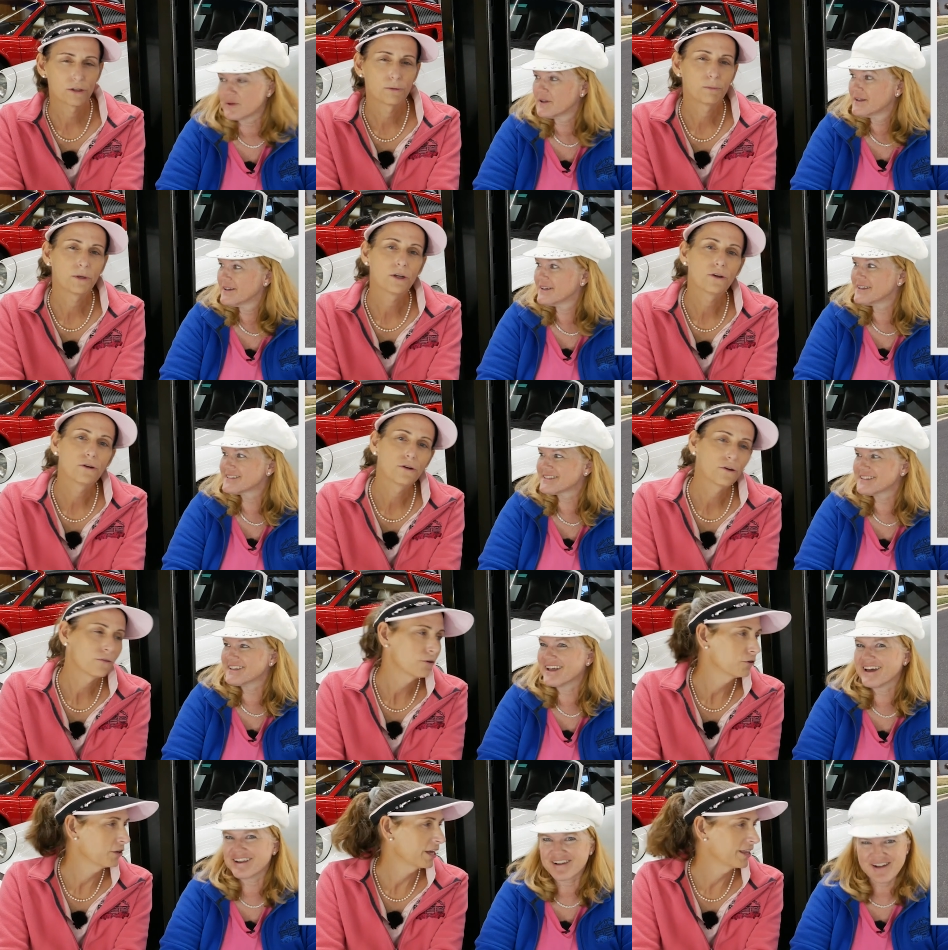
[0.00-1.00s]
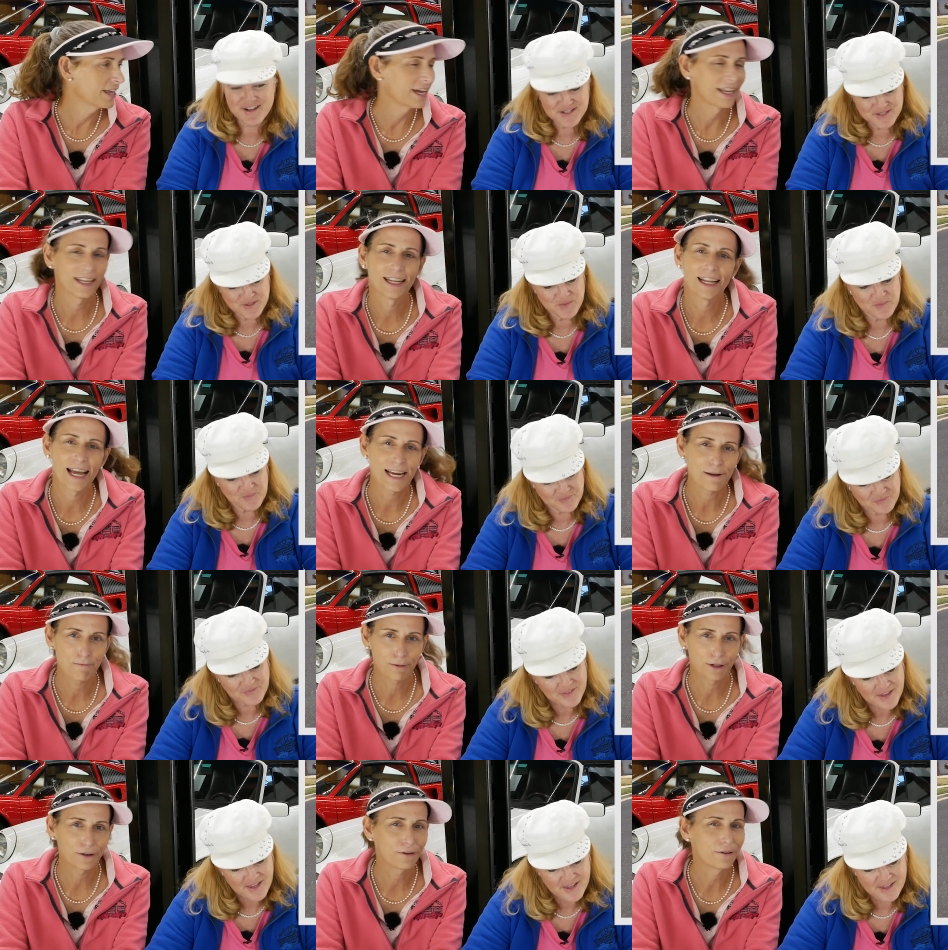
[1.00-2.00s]
Speaker 1: it's beautiful. Isn't that, yeah, awesome? That
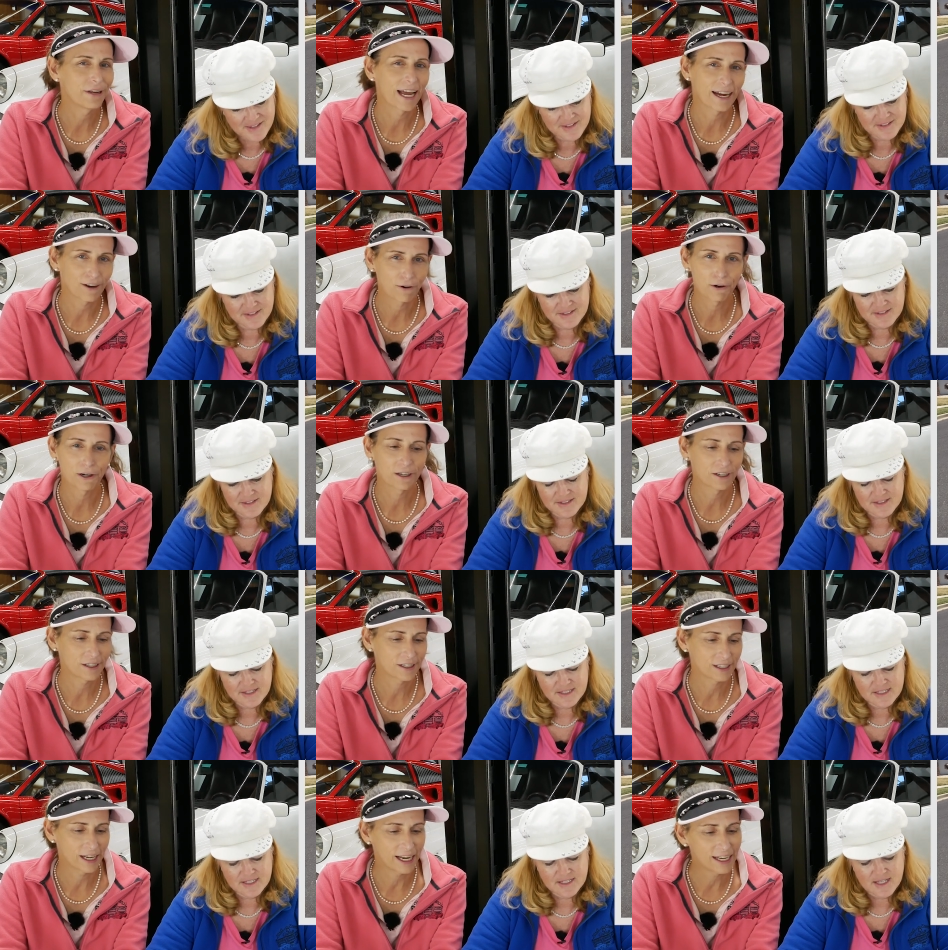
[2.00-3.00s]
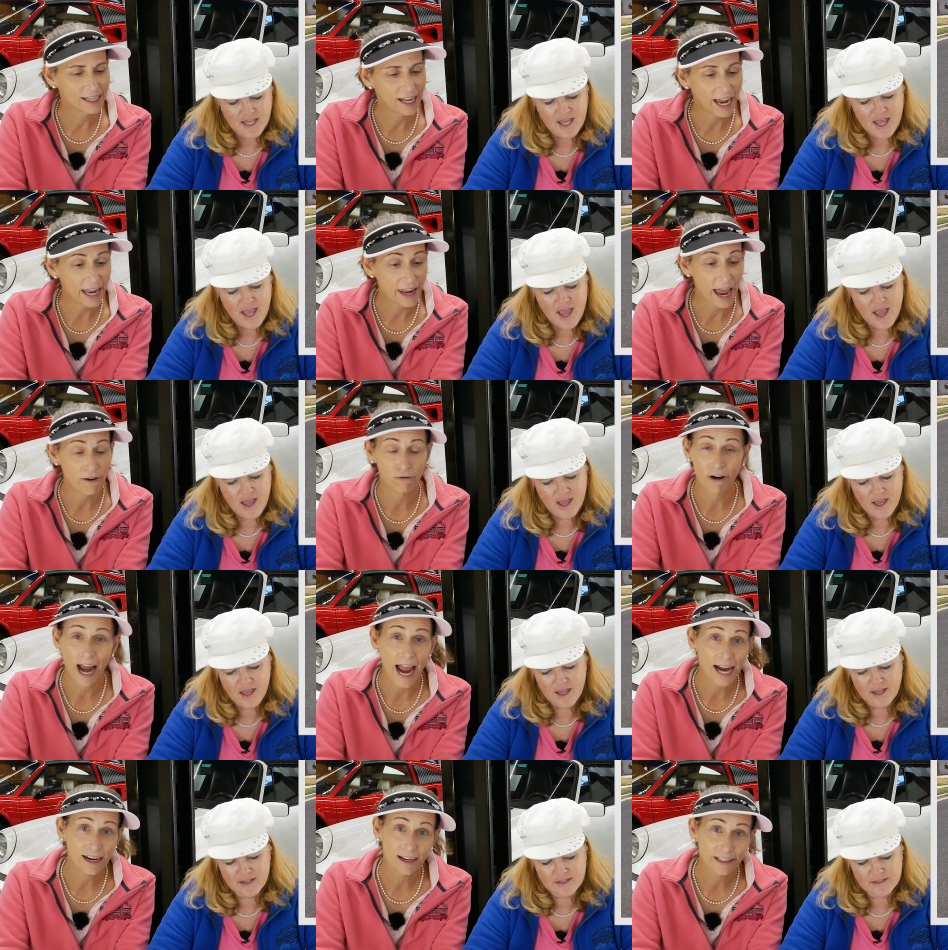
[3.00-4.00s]
light blue, isn't that gorgeous? And and that
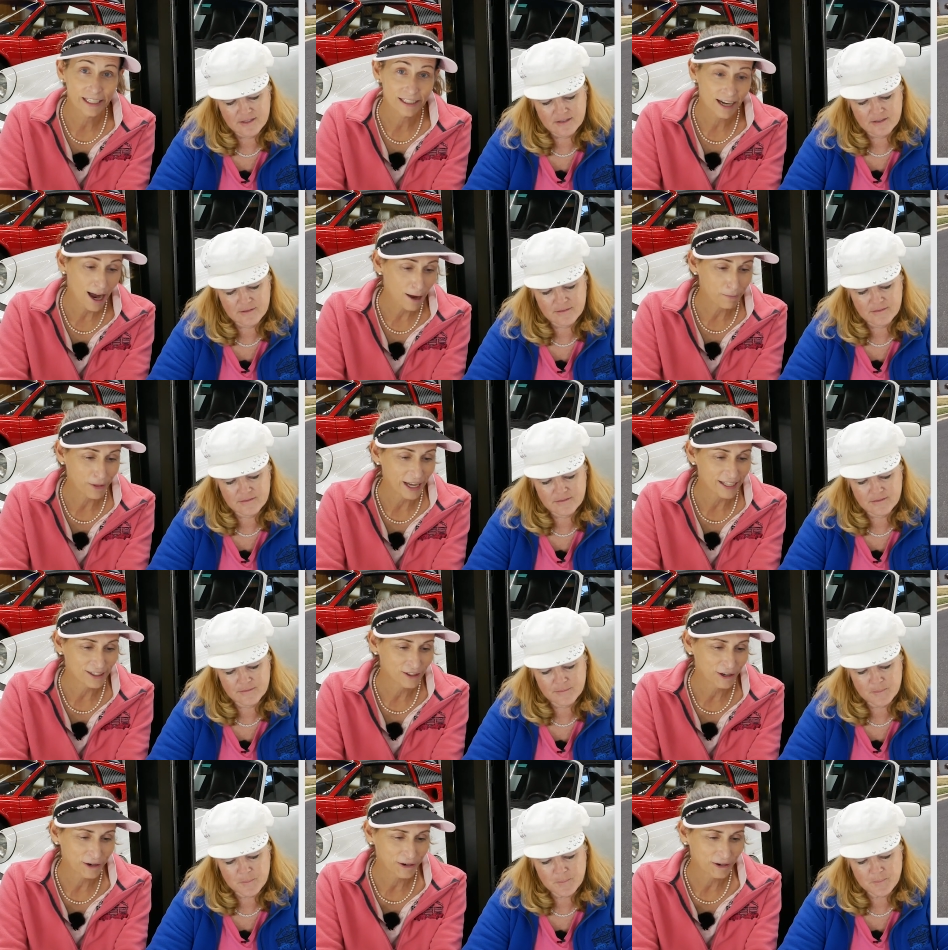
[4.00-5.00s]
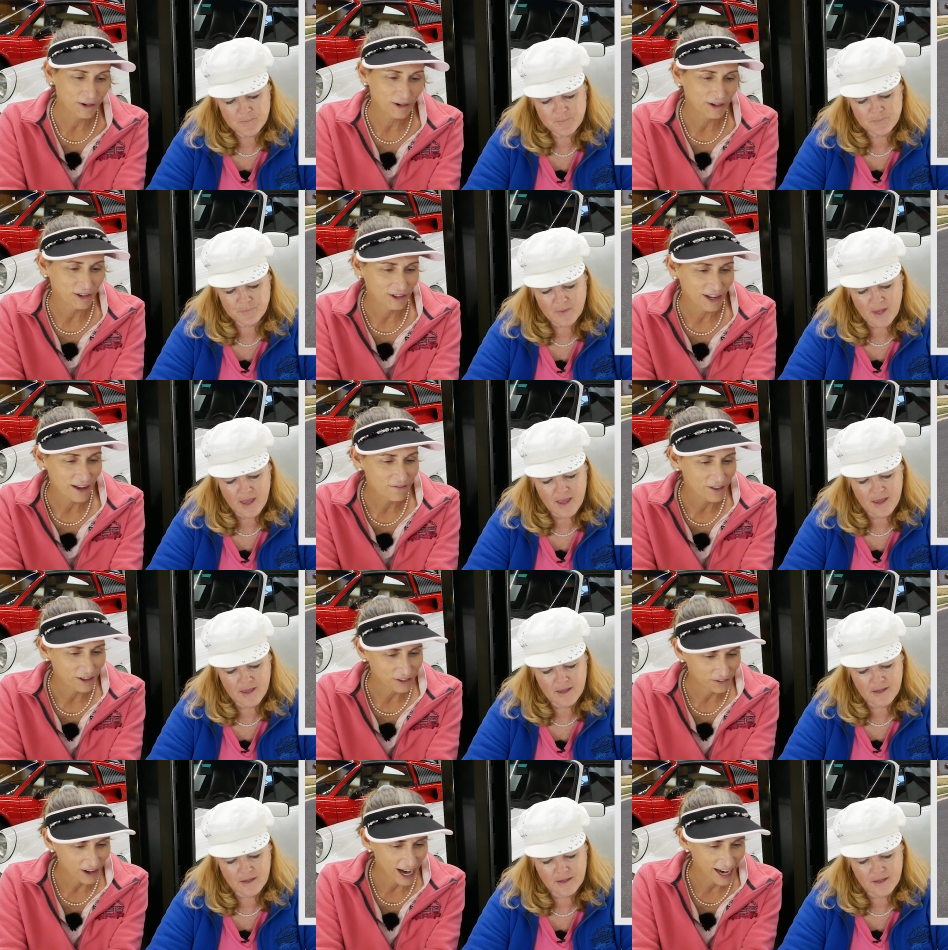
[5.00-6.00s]
rack on the top, that's so cool. I love
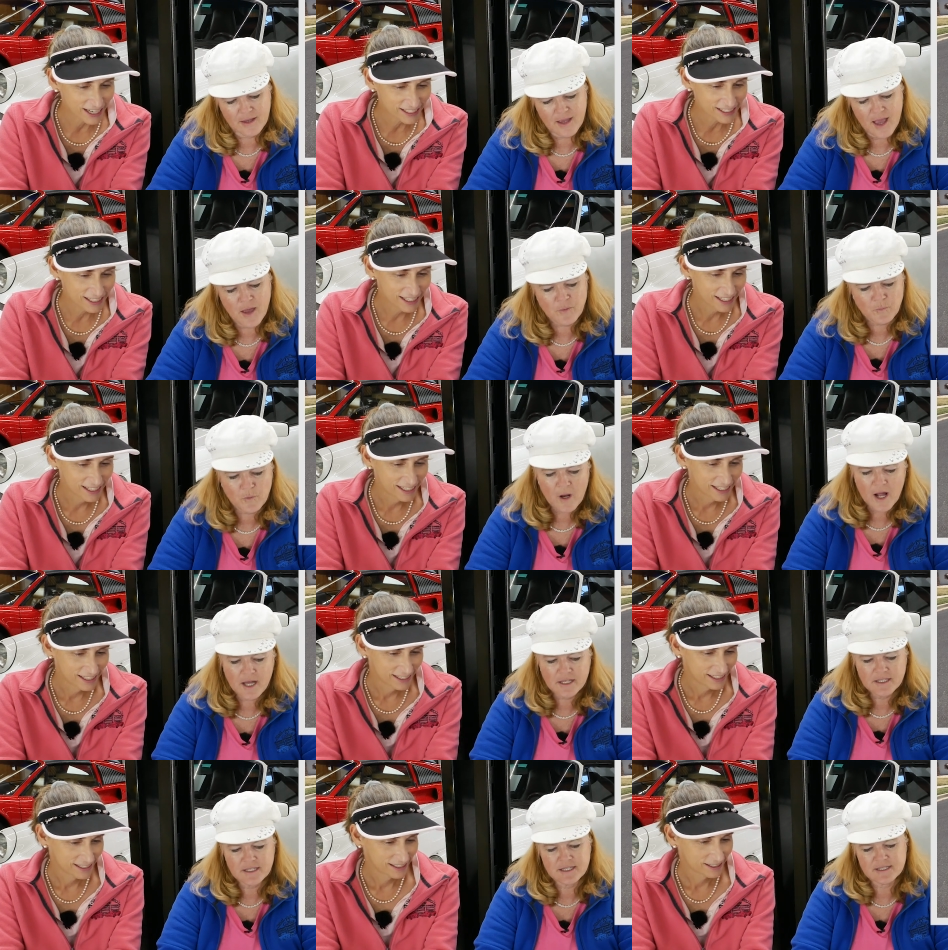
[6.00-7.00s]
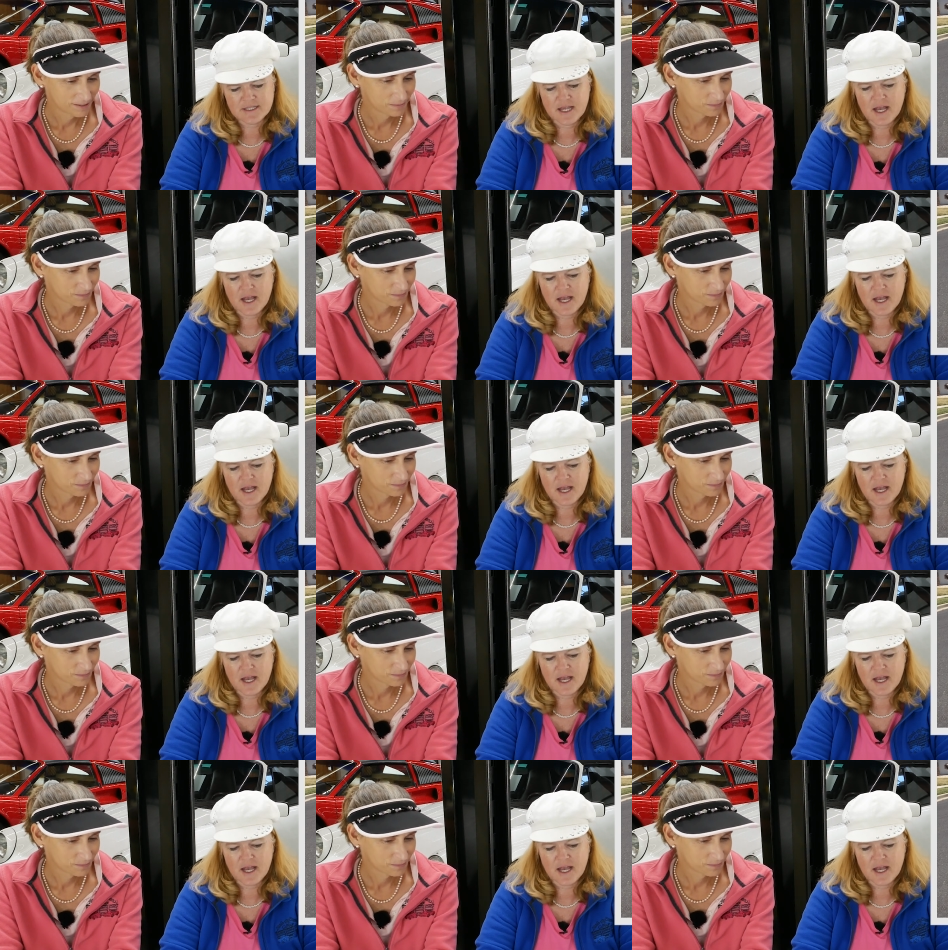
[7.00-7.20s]
those racks.
Speaker 2: And Ron is